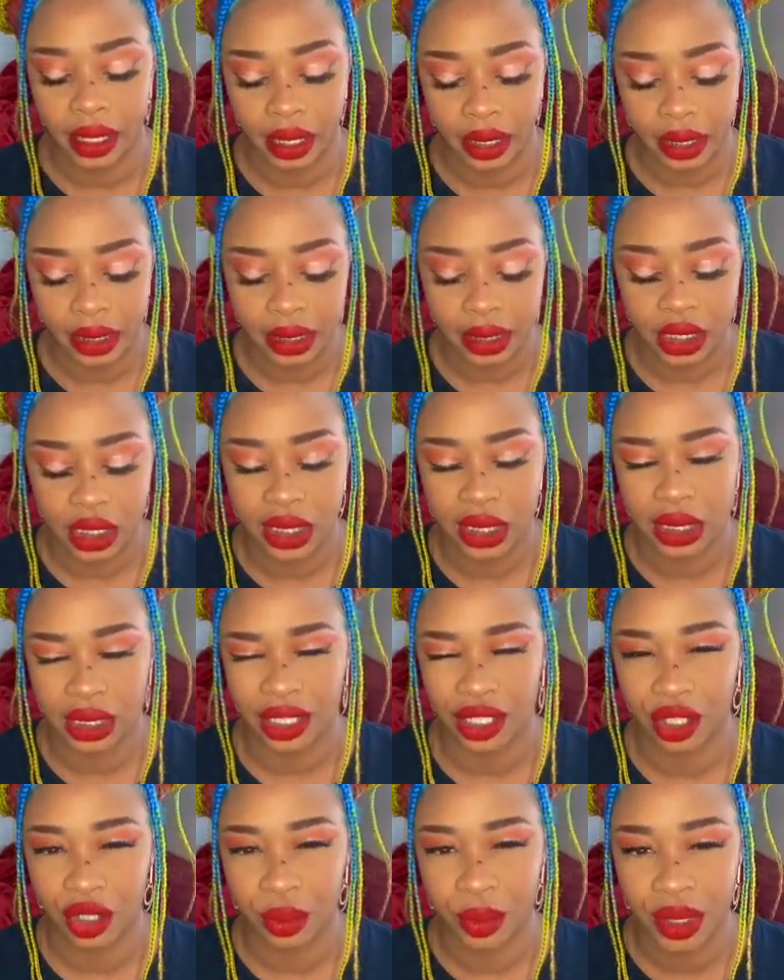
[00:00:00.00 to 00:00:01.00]
is just a
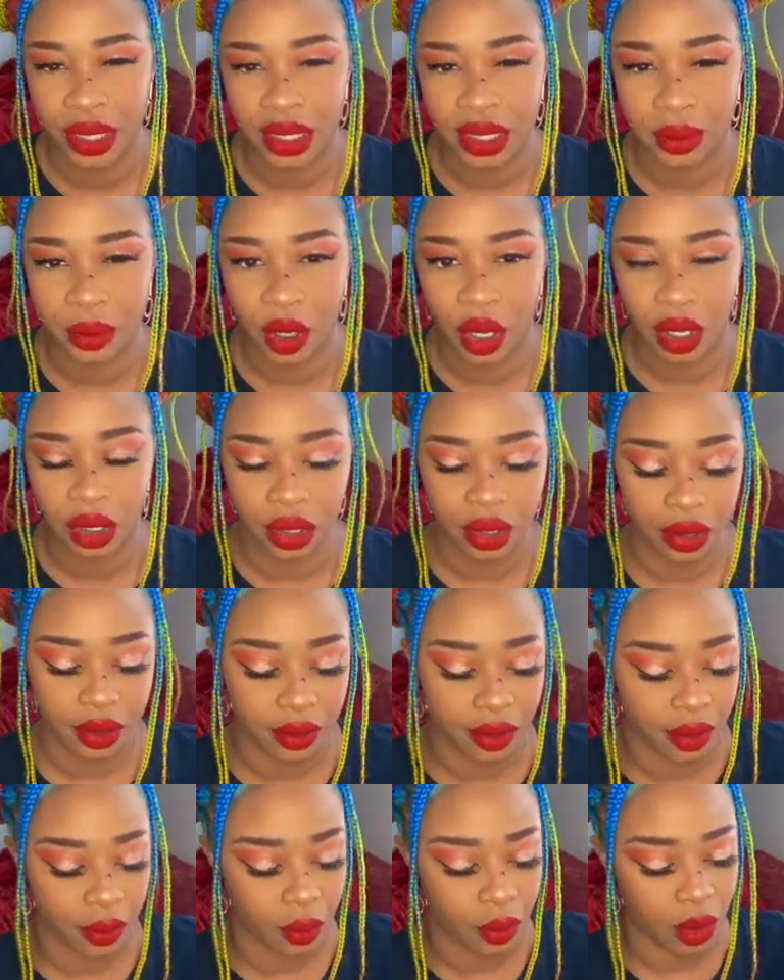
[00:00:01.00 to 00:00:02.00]
little bit smaller
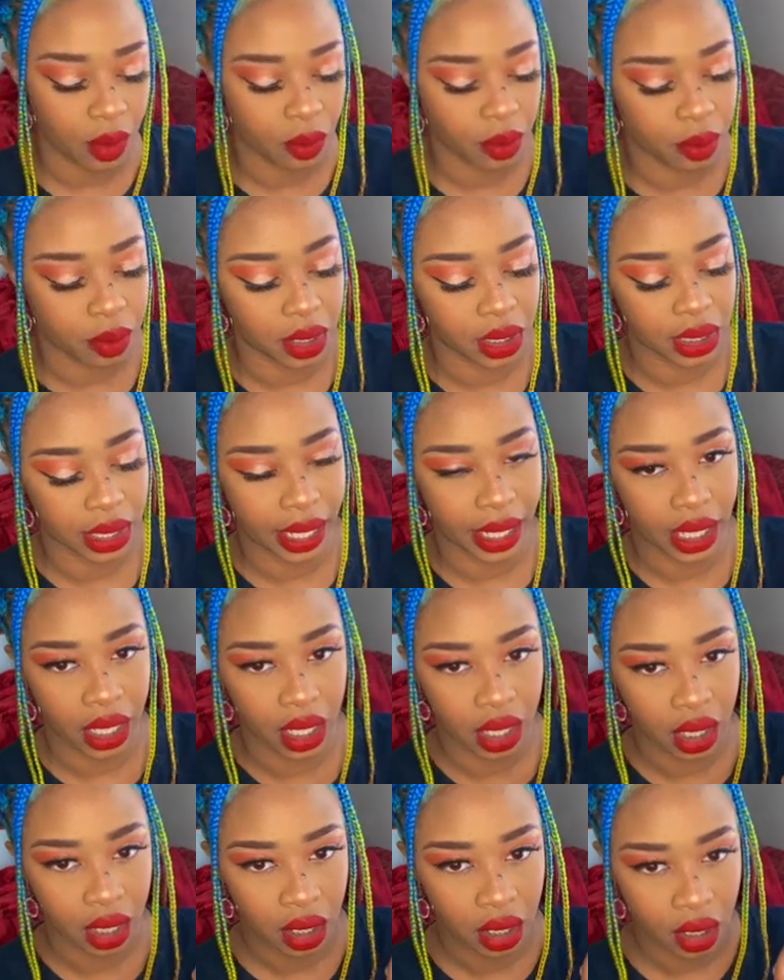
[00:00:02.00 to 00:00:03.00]
than what would be
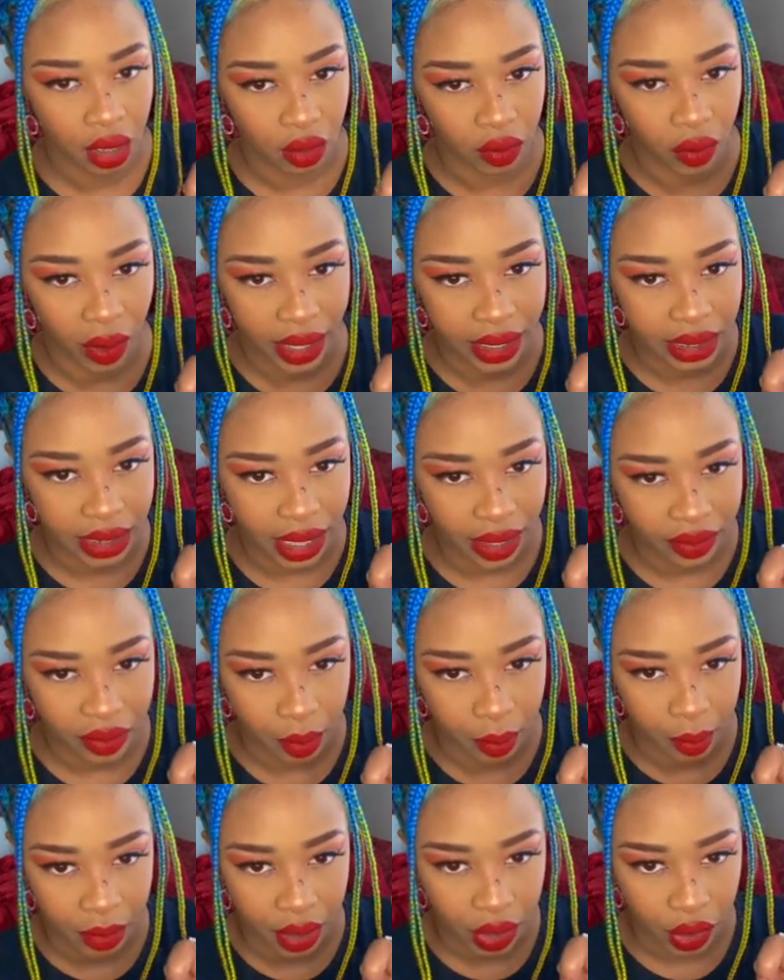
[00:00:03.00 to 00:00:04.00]
like right down the
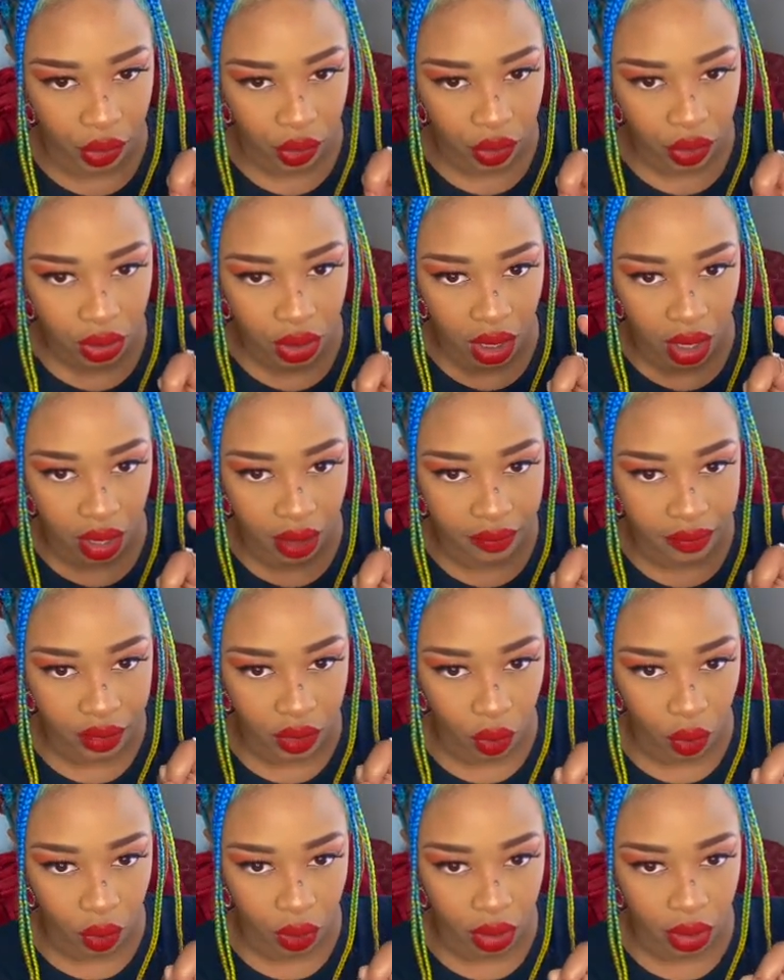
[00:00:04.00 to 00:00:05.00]
middle of
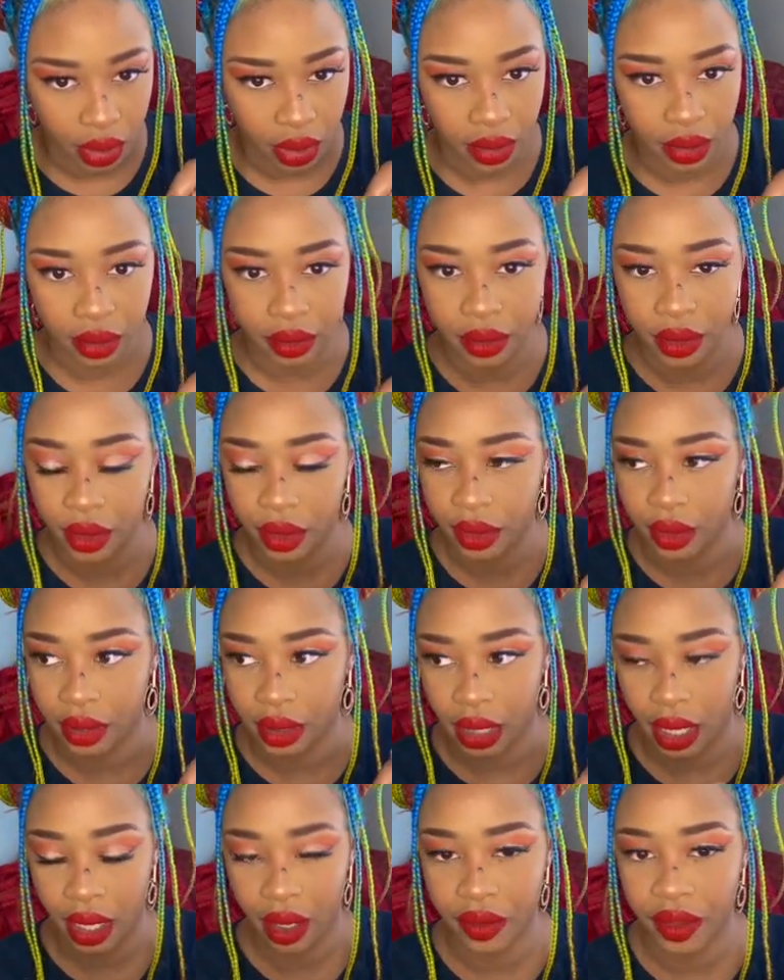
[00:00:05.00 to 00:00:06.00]
your
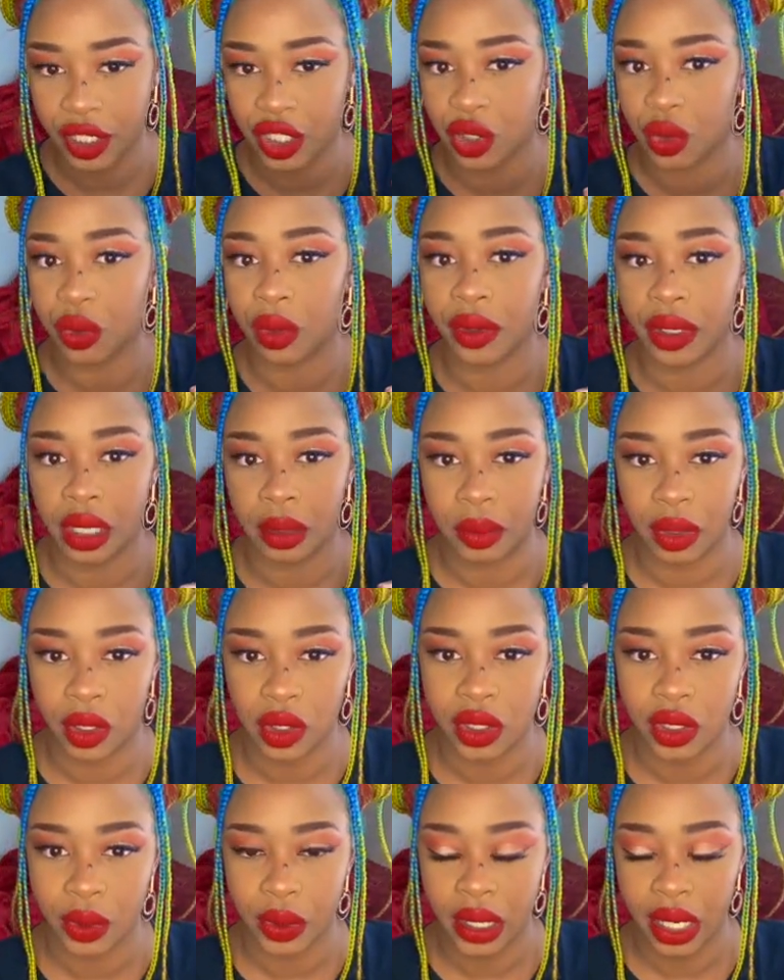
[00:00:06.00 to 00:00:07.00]
nail that you already
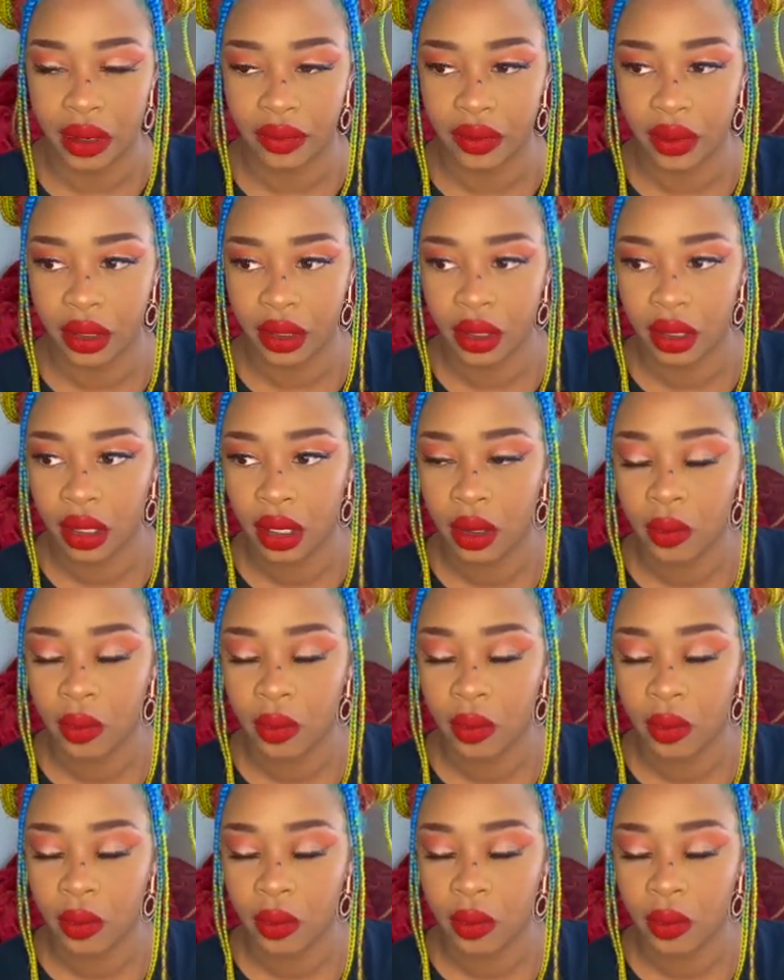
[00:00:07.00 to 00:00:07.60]
built or whatever,